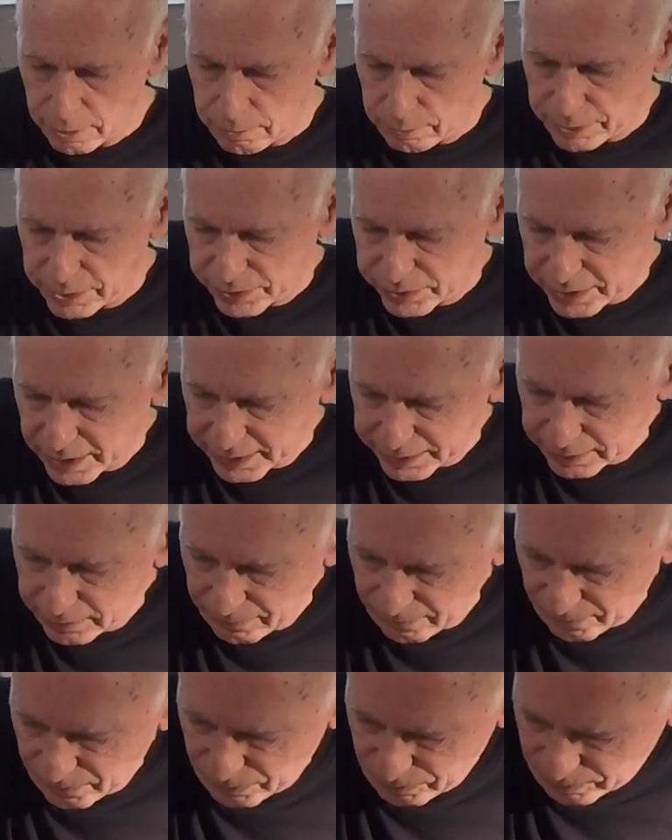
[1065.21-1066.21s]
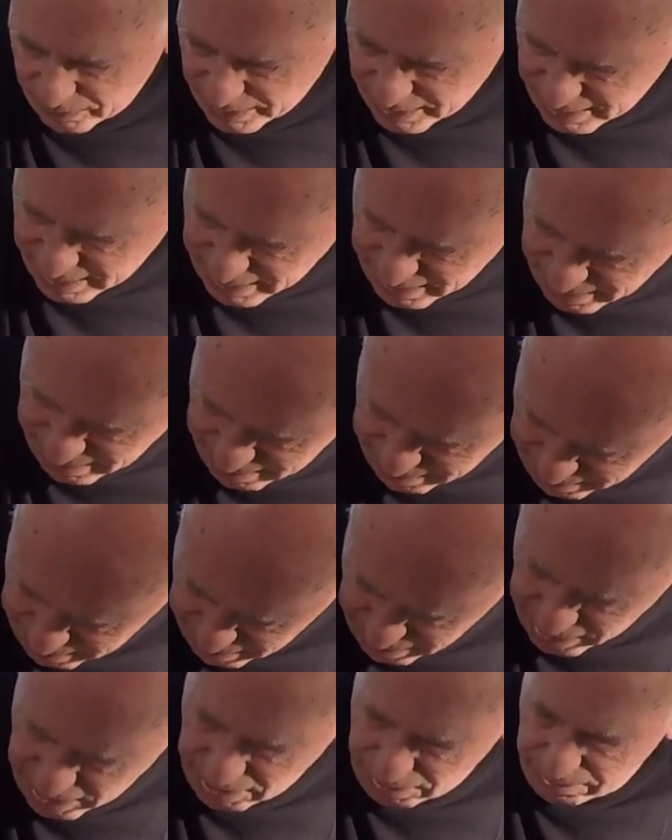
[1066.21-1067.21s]
because that,
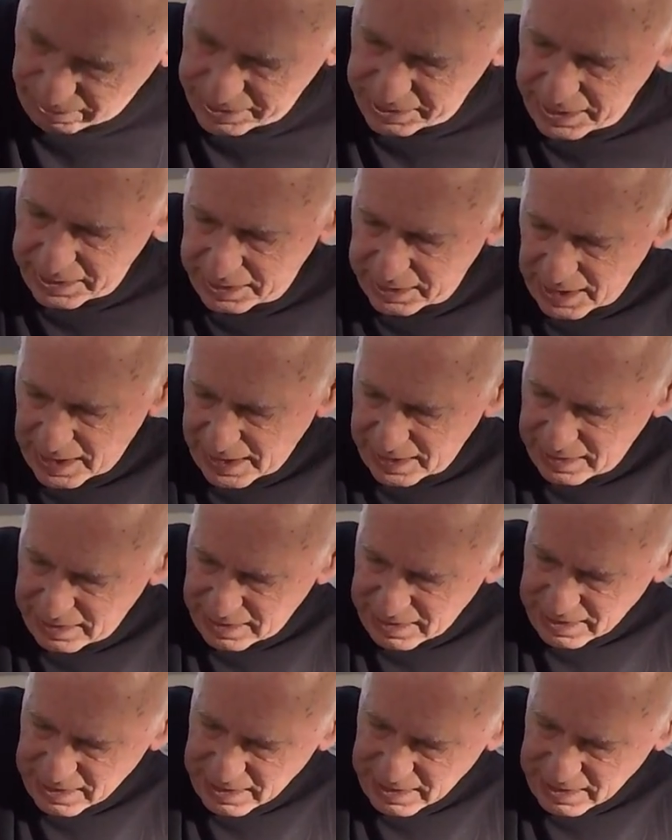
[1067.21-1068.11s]
you don't want to eat that.